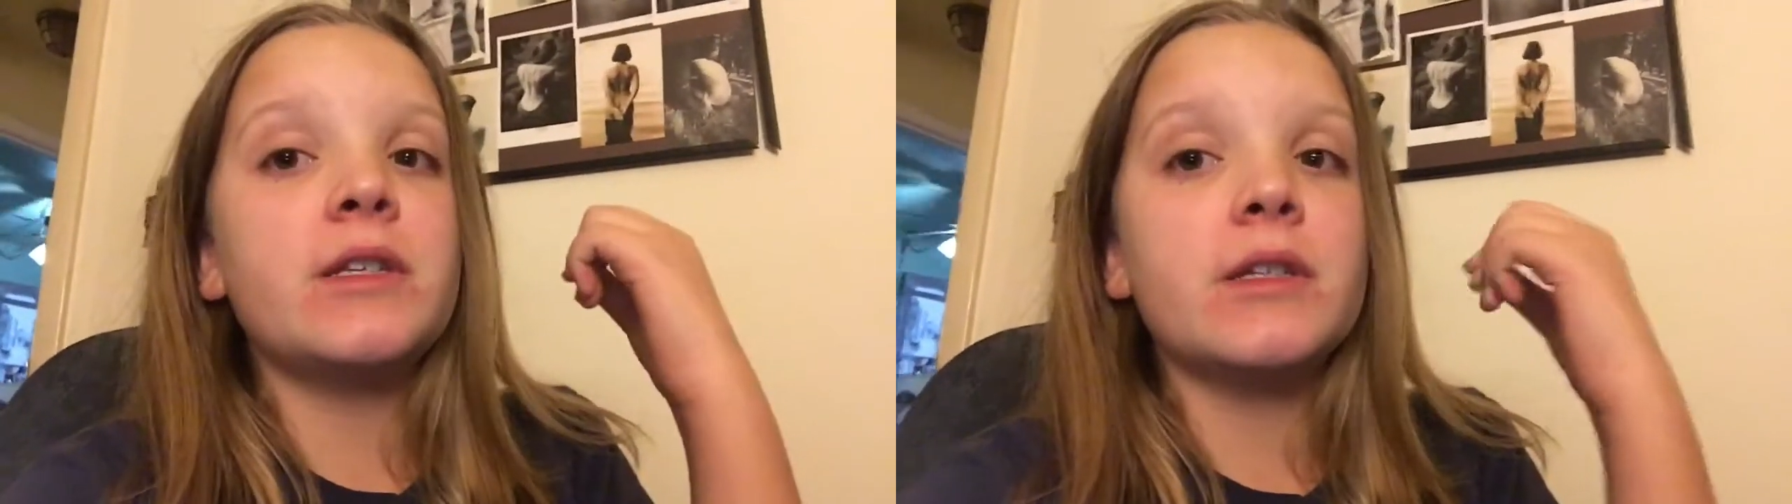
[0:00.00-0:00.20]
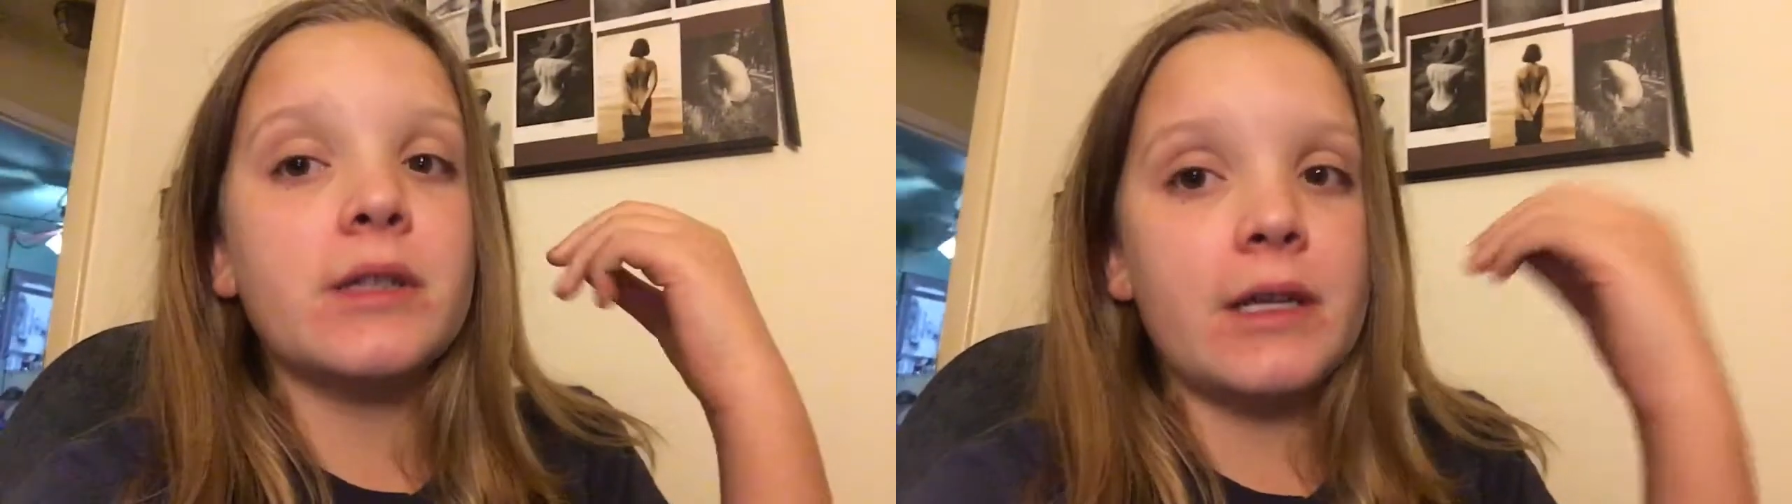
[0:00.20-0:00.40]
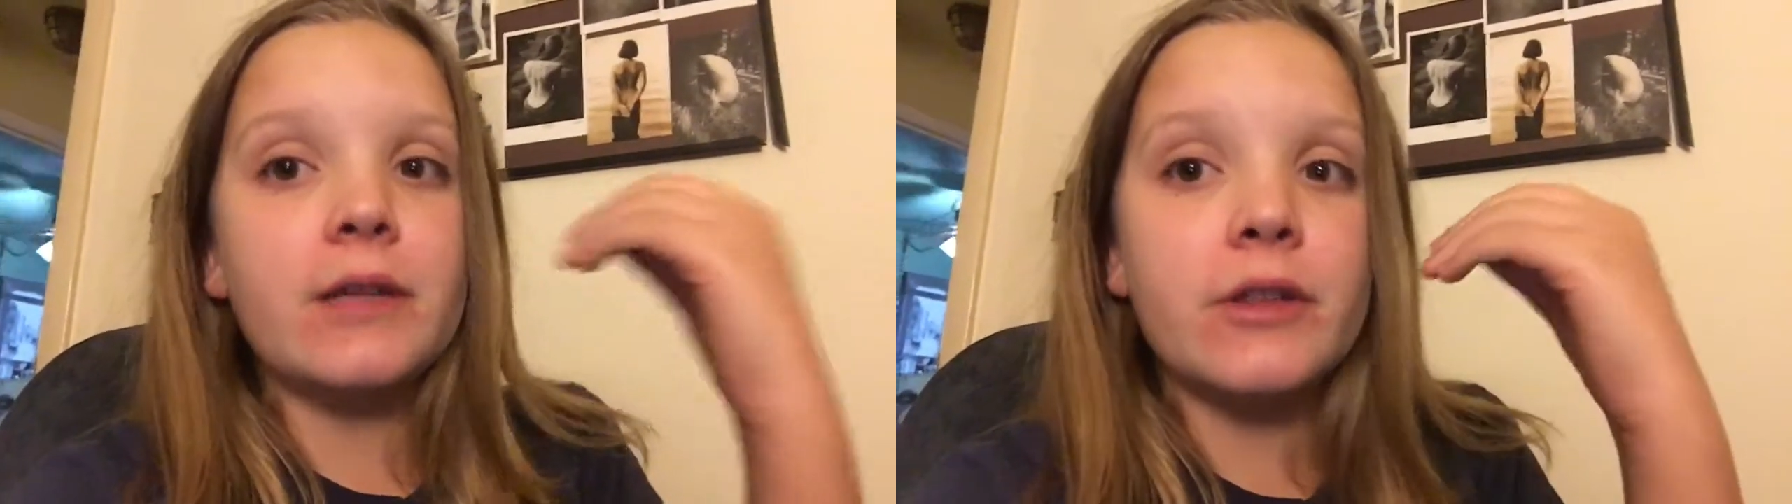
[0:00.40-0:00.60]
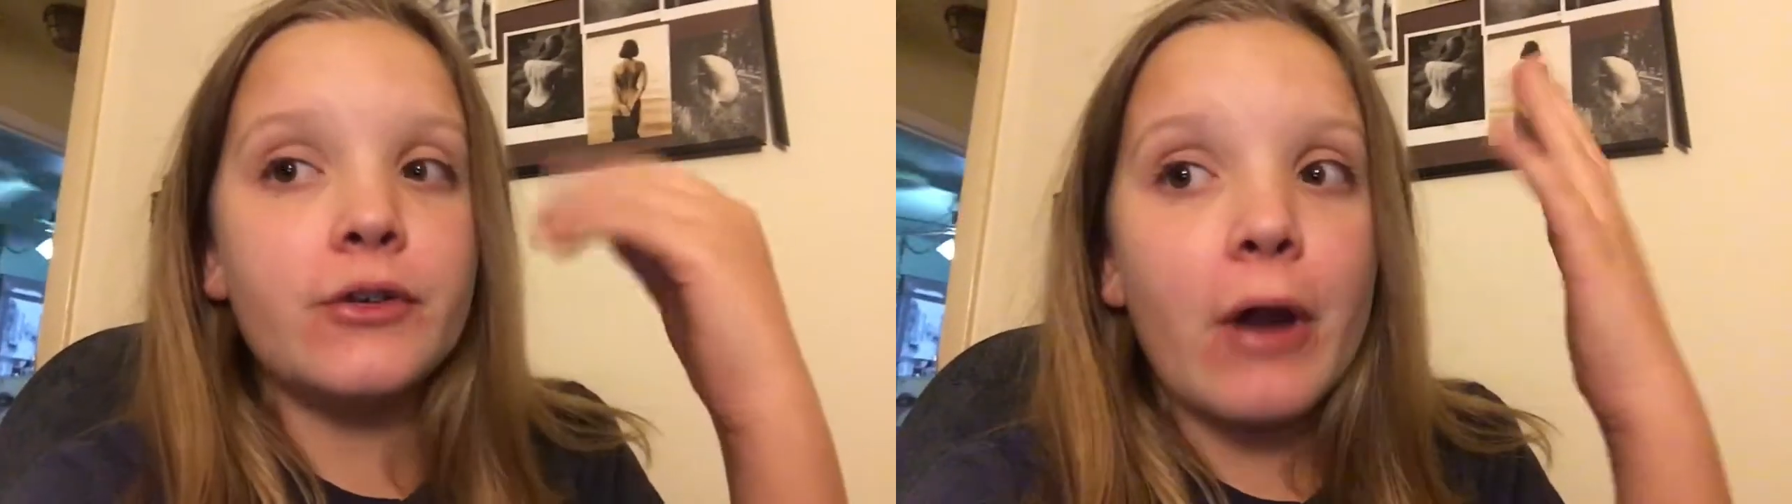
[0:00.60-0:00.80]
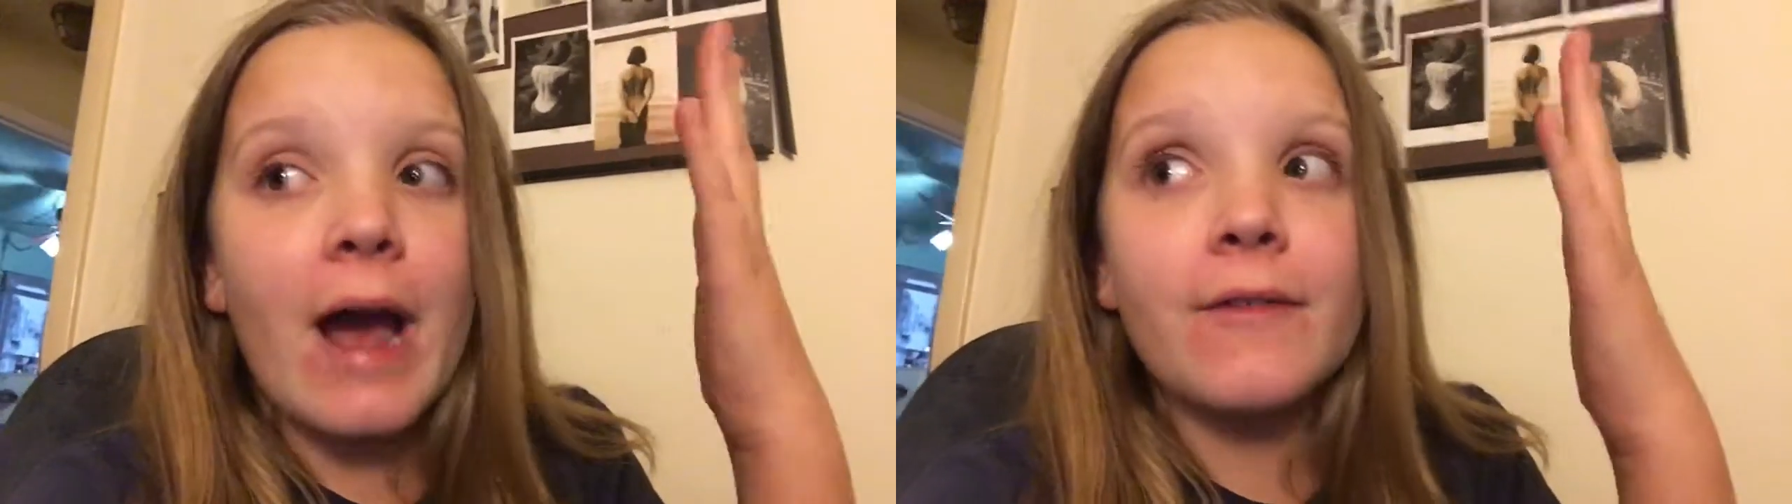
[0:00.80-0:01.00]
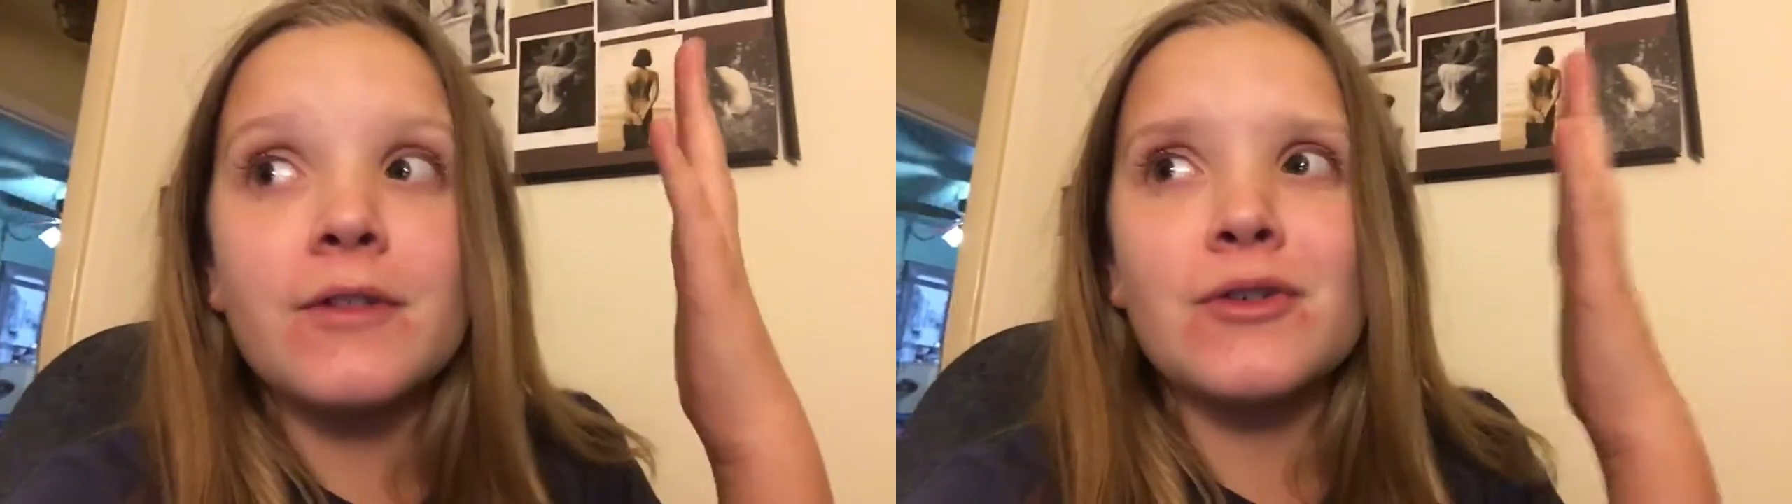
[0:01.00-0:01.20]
deleted the draft.